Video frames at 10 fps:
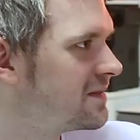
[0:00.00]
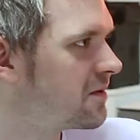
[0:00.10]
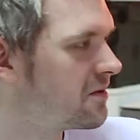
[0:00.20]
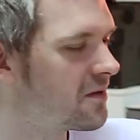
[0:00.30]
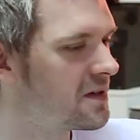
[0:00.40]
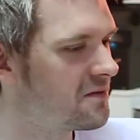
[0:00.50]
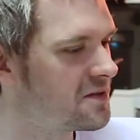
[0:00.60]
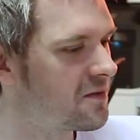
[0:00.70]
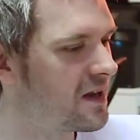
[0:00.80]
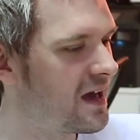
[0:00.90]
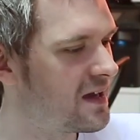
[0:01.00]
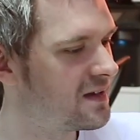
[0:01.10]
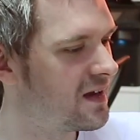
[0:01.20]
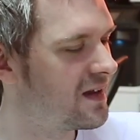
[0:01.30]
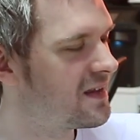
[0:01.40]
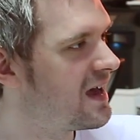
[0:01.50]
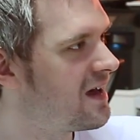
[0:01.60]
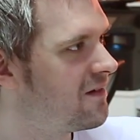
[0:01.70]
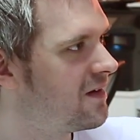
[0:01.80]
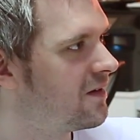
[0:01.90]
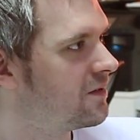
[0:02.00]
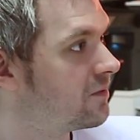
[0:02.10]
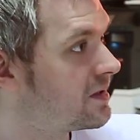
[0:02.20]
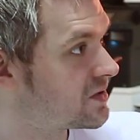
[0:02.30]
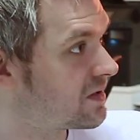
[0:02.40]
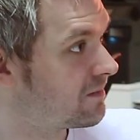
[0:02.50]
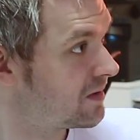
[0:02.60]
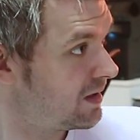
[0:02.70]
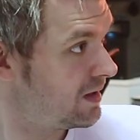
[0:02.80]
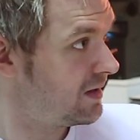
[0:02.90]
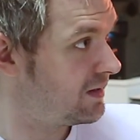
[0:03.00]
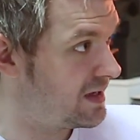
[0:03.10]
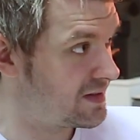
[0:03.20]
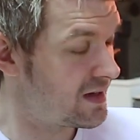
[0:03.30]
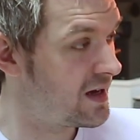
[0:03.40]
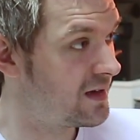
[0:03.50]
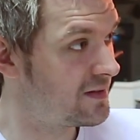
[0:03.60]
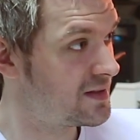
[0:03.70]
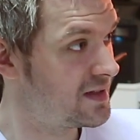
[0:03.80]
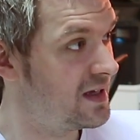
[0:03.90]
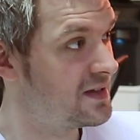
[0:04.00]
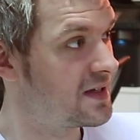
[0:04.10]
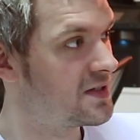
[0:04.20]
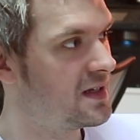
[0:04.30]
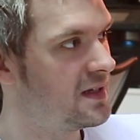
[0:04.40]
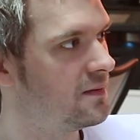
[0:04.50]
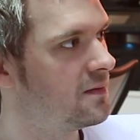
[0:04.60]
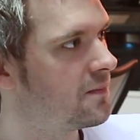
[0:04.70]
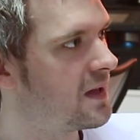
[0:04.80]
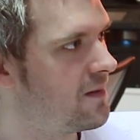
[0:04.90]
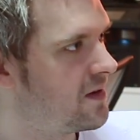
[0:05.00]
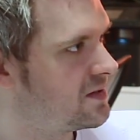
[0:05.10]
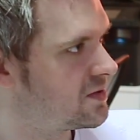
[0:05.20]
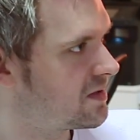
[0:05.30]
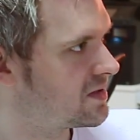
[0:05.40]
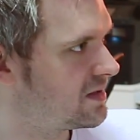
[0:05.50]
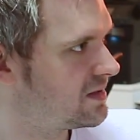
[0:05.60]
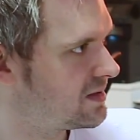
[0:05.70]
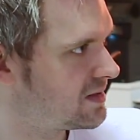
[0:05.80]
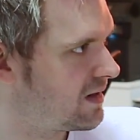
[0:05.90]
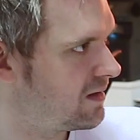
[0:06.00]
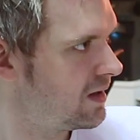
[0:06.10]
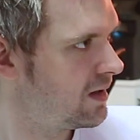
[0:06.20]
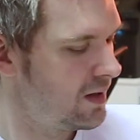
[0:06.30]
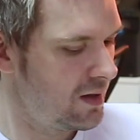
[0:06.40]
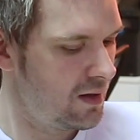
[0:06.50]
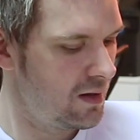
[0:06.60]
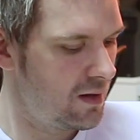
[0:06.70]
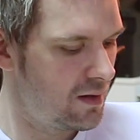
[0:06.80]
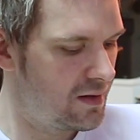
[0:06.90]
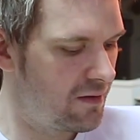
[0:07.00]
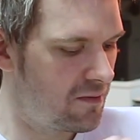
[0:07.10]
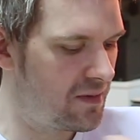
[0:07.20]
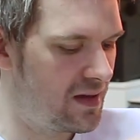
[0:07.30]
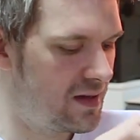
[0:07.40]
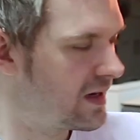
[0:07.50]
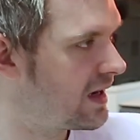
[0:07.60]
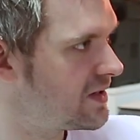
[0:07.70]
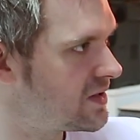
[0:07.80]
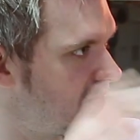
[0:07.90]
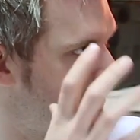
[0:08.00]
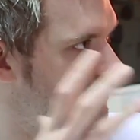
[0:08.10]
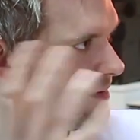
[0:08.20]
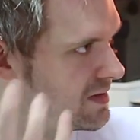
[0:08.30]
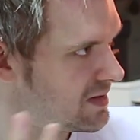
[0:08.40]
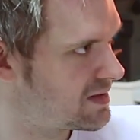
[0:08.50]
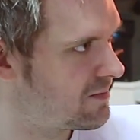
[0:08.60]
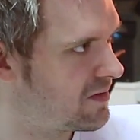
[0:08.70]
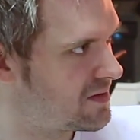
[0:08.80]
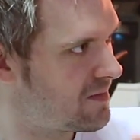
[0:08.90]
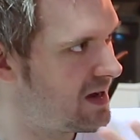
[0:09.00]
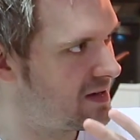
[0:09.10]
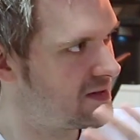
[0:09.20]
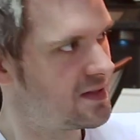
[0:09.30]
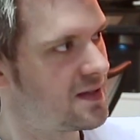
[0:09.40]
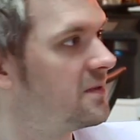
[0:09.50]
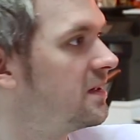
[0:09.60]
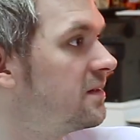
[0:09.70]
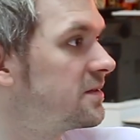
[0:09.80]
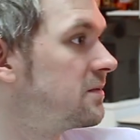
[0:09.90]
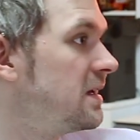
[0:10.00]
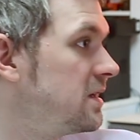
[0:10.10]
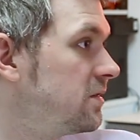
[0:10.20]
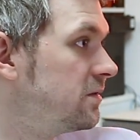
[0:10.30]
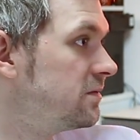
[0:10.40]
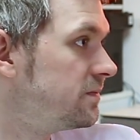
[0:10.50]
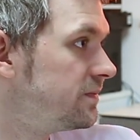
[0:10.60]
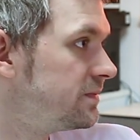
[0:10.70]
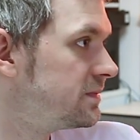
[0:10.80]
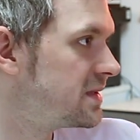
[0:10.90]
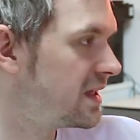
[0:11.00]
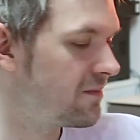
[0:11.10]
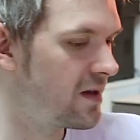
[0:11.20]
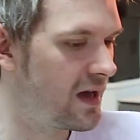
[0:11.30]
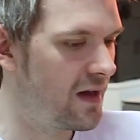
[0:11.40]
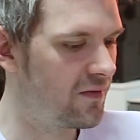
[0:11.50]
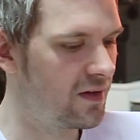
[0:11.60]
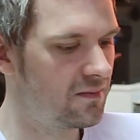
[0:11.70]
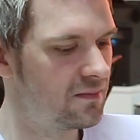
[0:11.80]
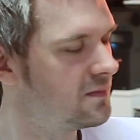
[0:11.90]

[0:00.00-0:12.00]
So what we want to do is we want to add another area on the workshop that isn't islands. It is actually player-made structures. So there will be a collection of ruins that someone has made into something that looks really cool. So they might have a